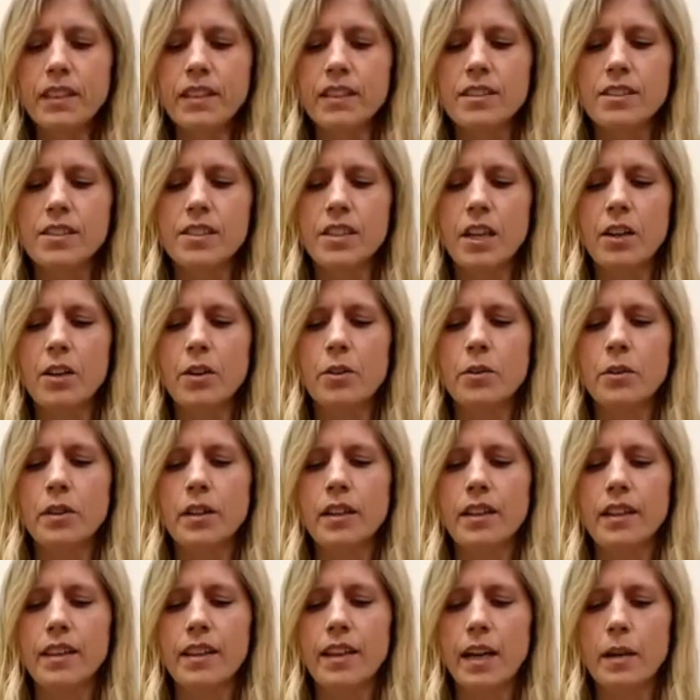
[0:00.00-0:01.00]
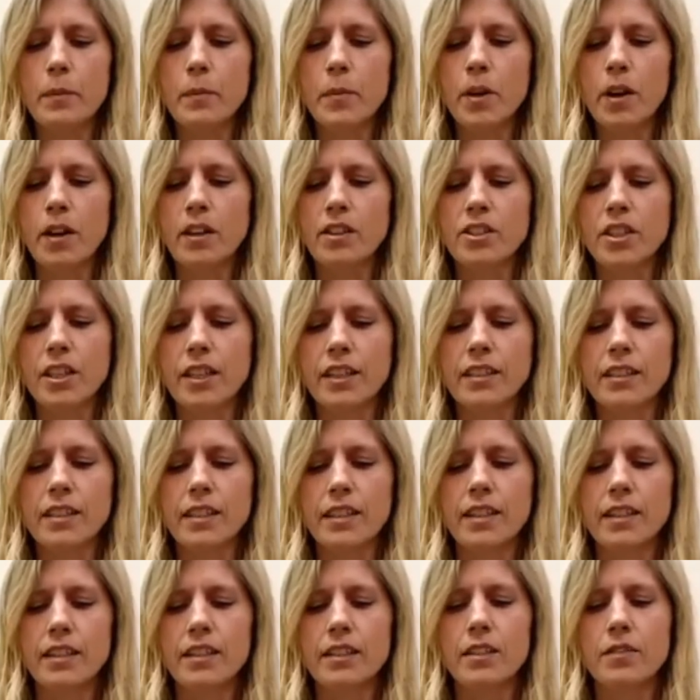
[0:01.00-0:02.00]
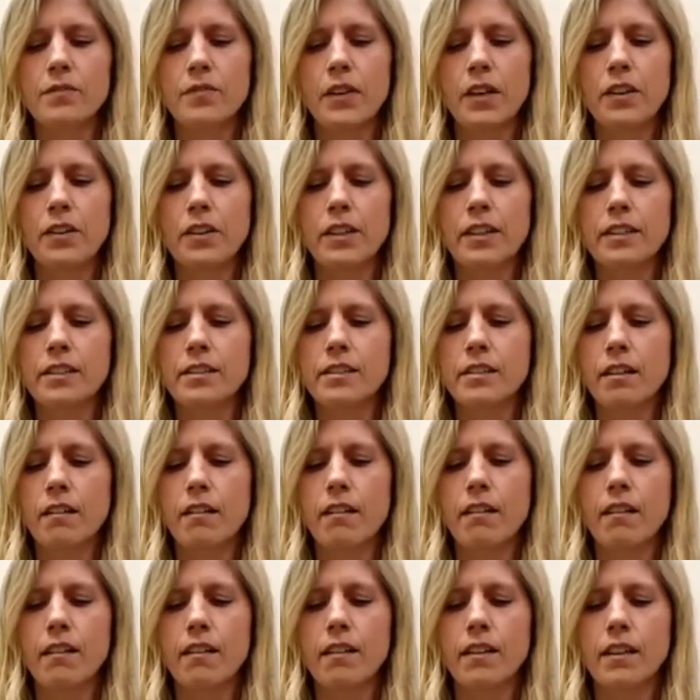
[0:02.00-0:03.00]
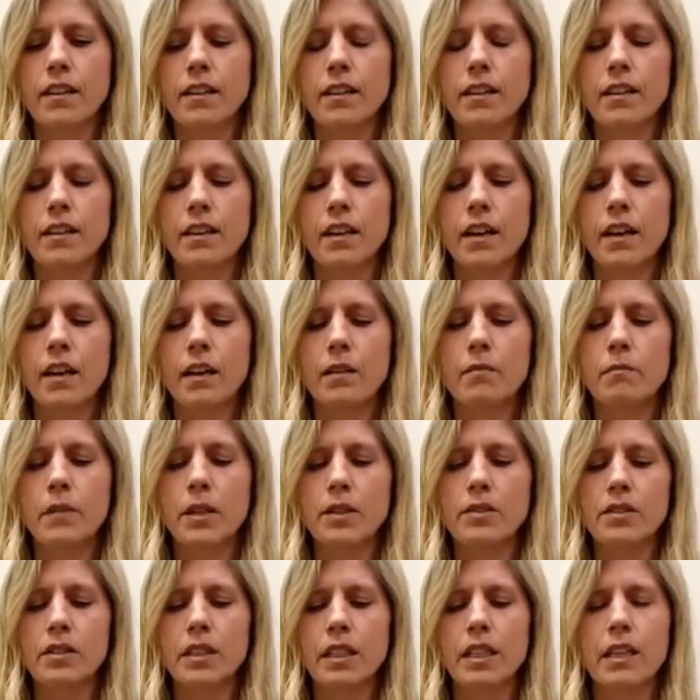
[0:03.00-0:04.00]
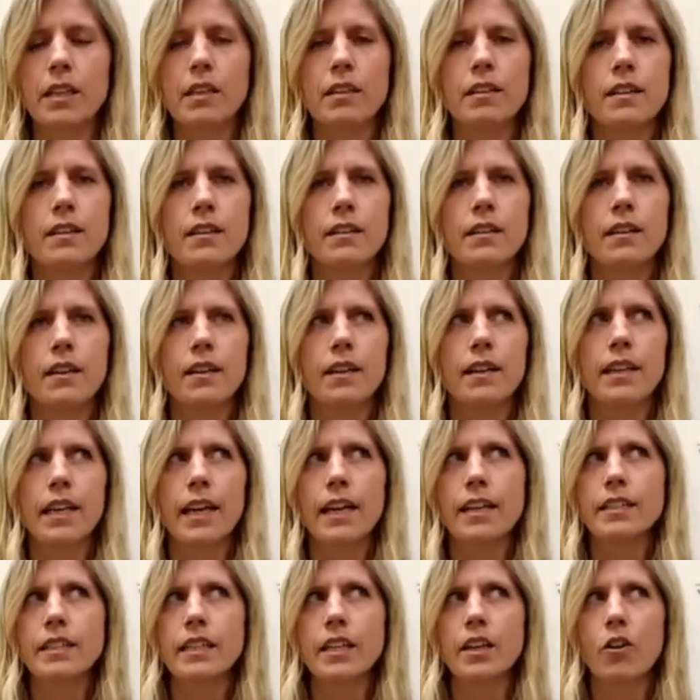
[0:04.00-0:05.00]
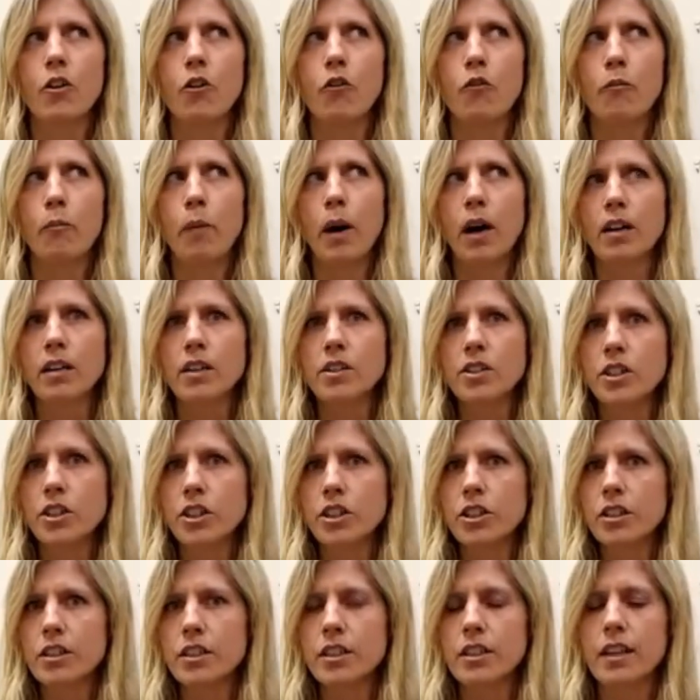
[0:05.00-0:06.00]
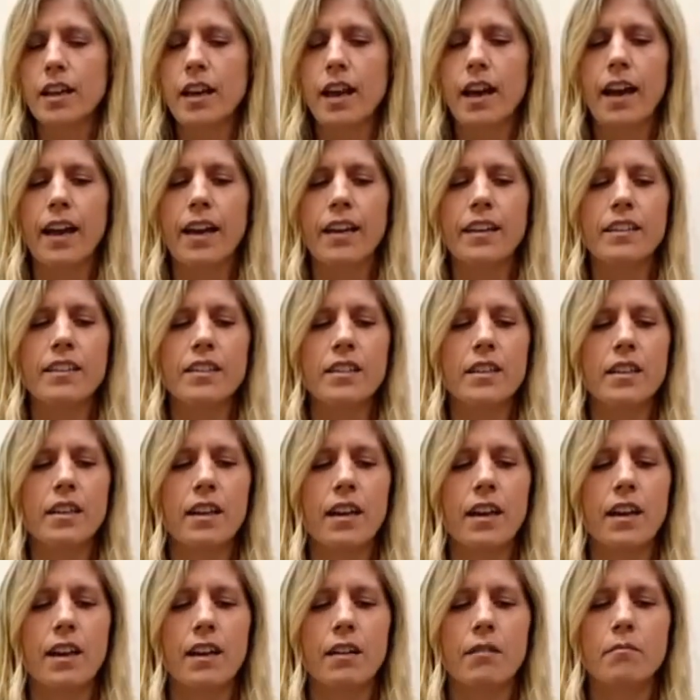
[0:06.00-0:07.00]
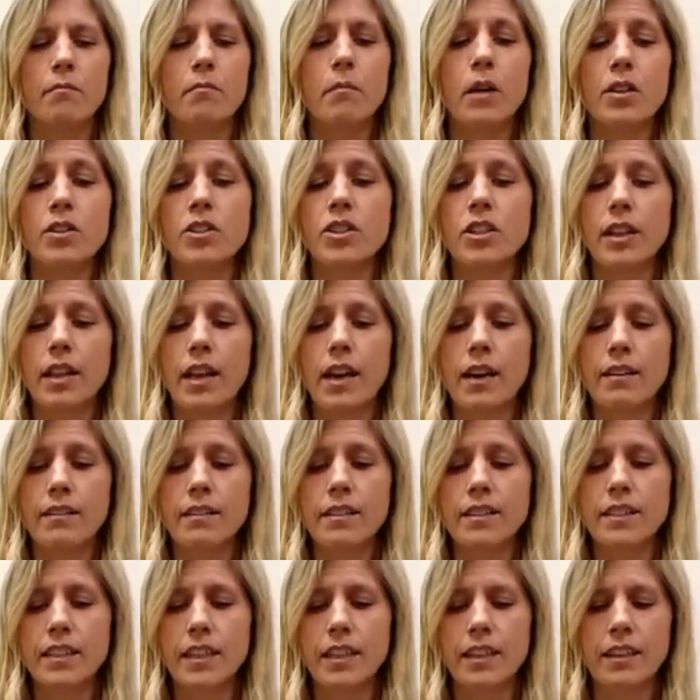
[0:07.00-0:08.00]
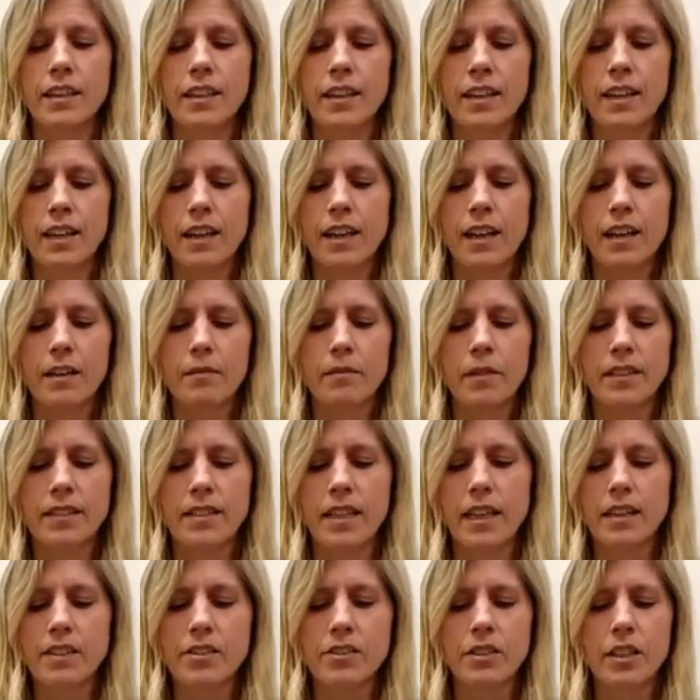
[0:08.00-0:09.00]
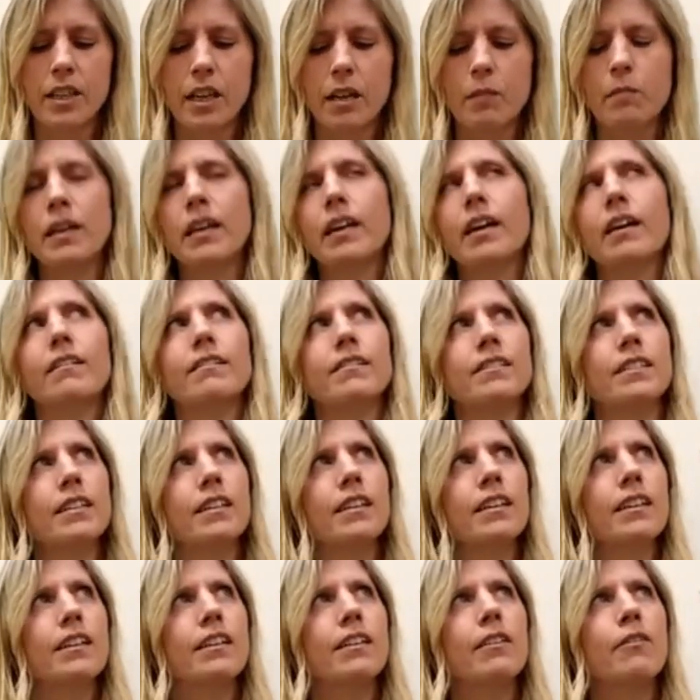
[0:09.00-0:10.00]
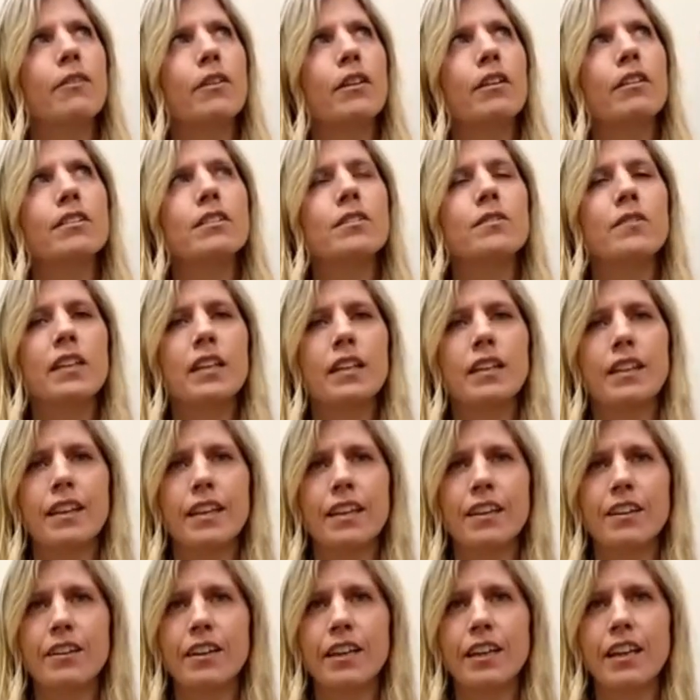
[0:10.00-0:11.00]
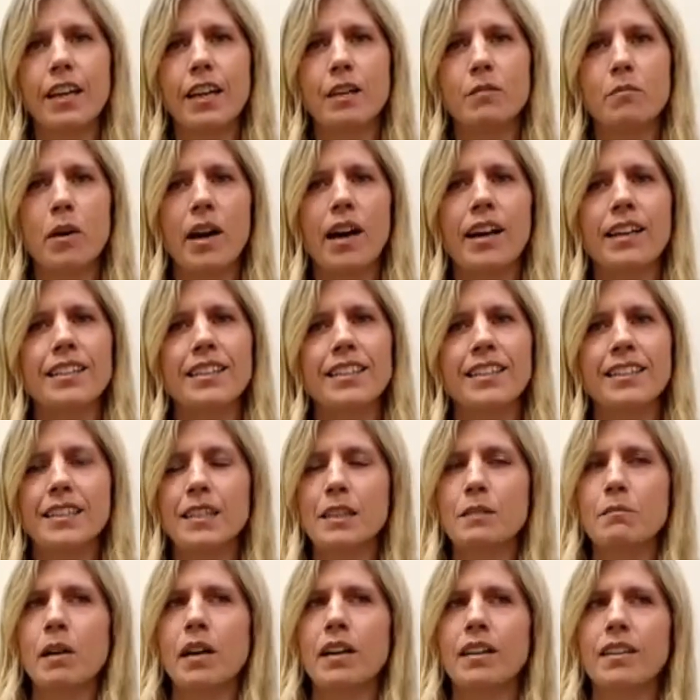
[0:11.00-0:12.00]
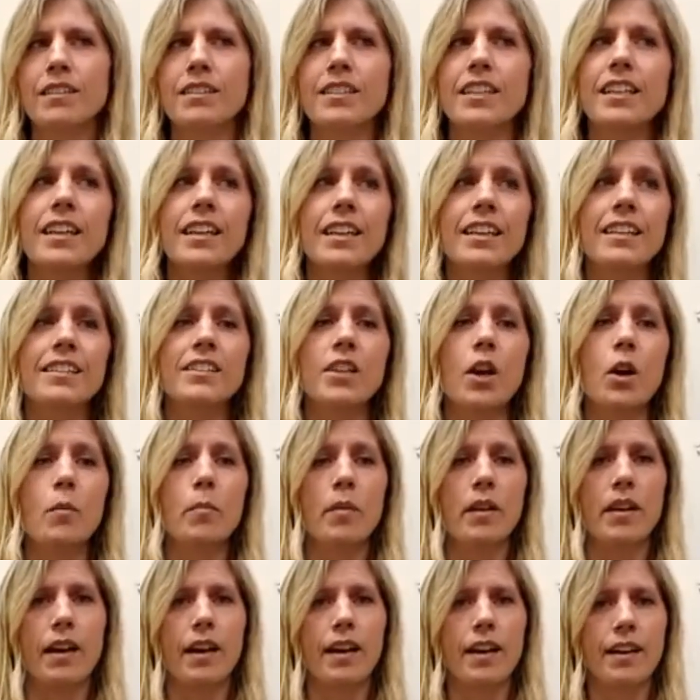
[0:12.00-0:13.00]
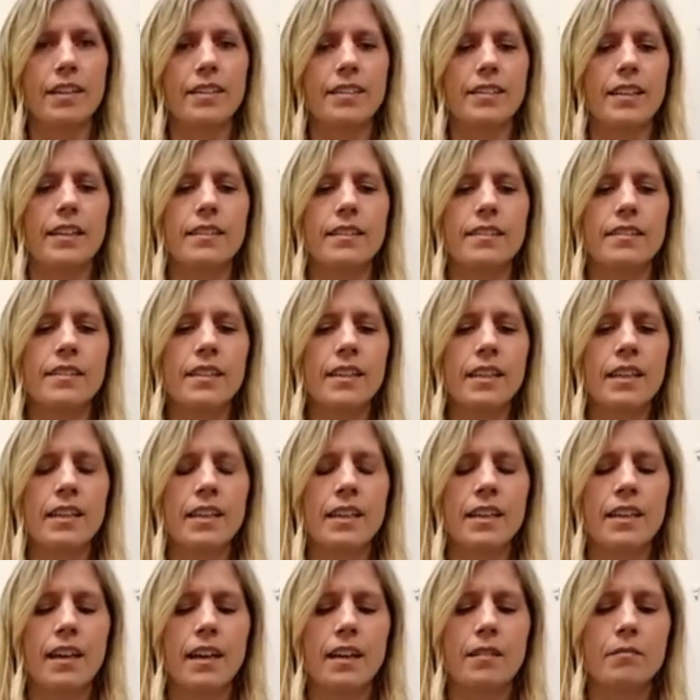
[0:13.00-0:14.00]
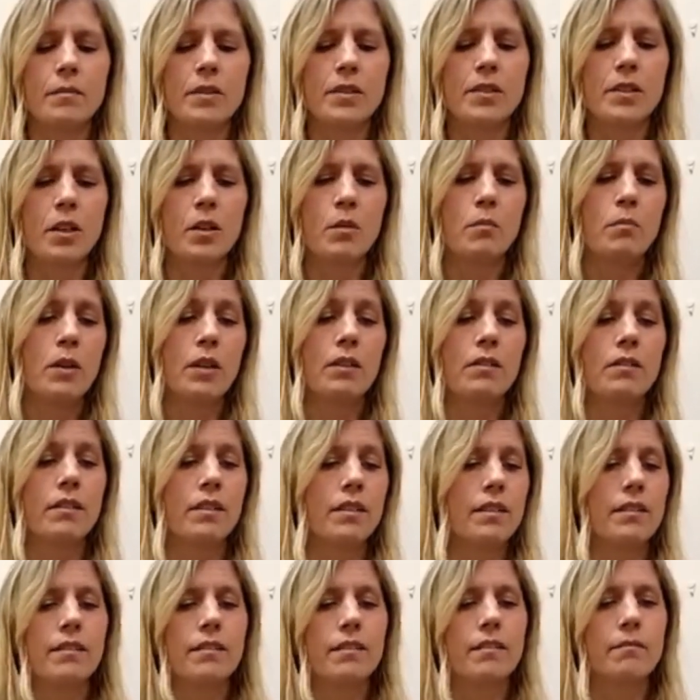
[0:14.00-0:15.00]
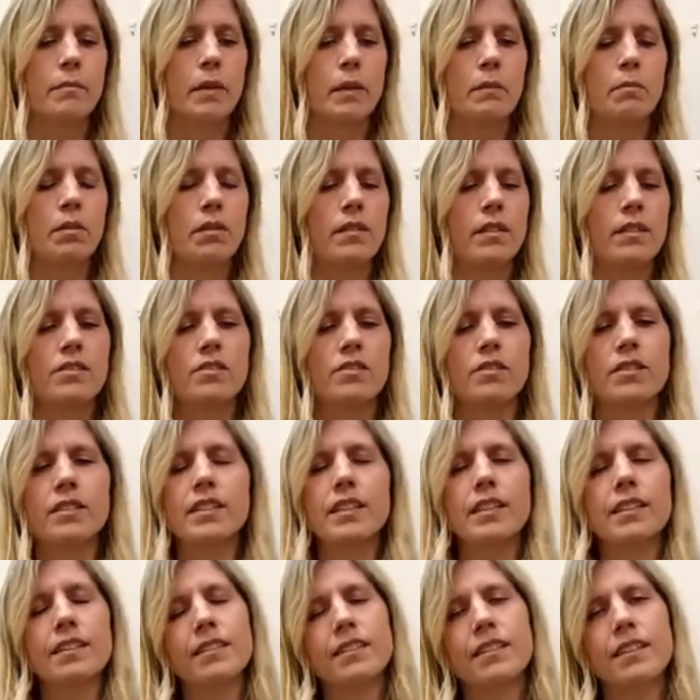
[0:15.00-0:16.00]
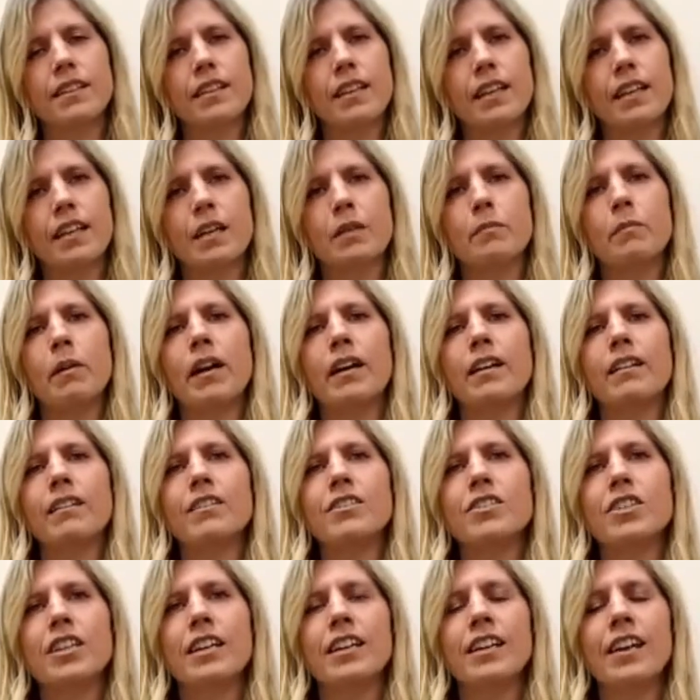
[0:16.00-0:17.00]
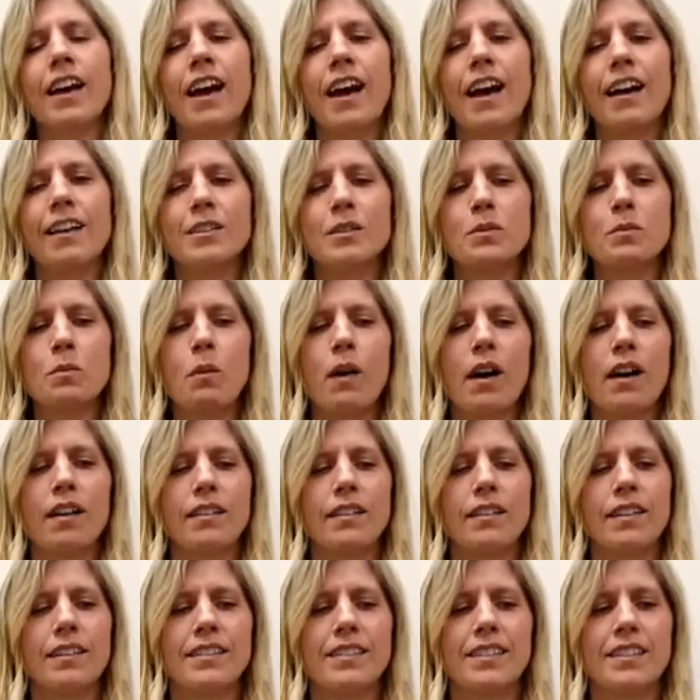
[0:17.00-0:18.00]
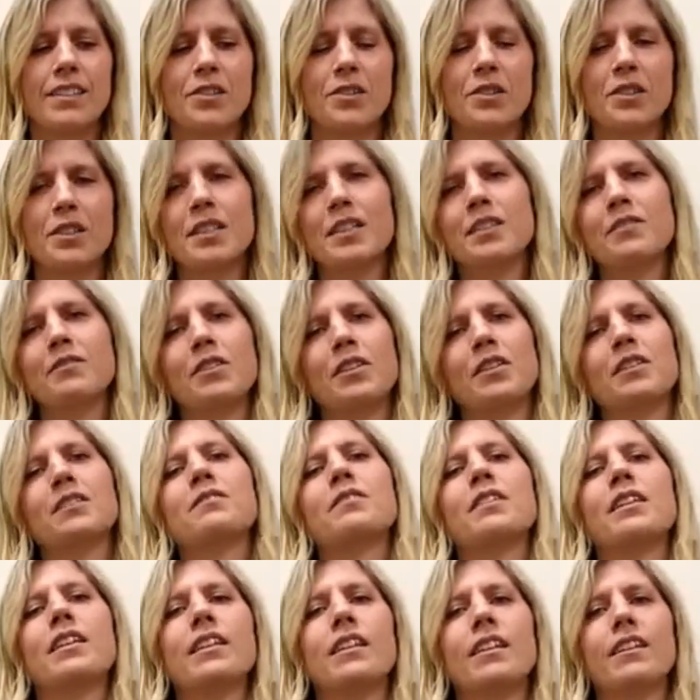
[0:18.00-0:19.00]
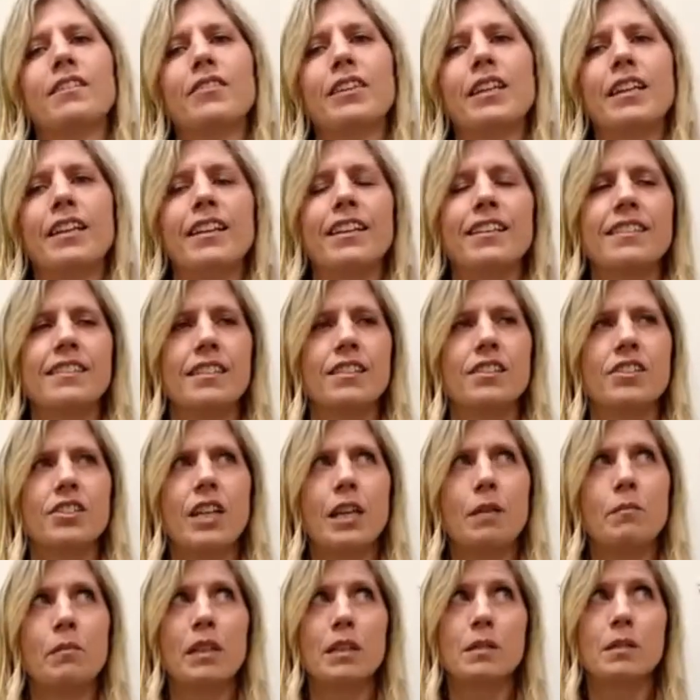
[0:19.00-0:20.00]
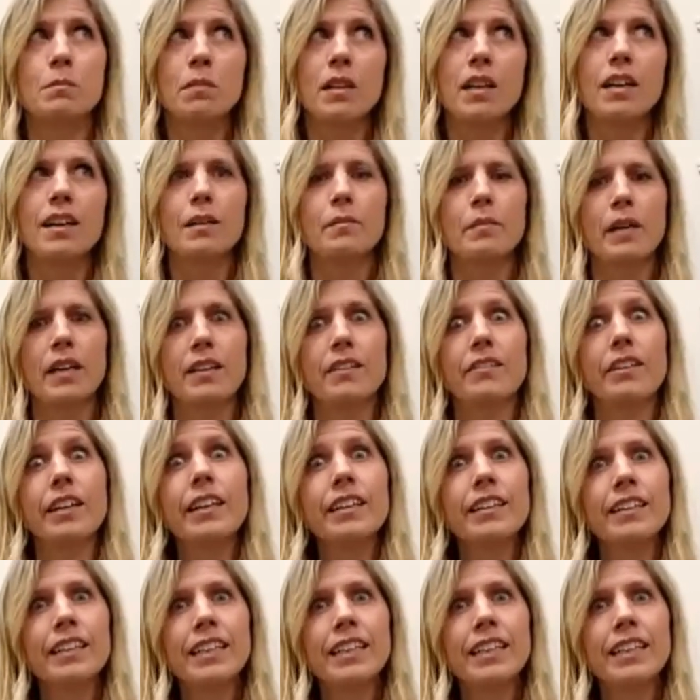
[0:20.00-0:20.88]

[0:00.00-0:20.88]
So that project is focused on uh, mostly the idea of parthood and um, modularity. Um, that's actually coming out in philosophy, theory, and practice in biology, and it's open access. Um, so both people interested in synthetic biology as well as interested in philosophy can read it. That's a shameless plug, by the way.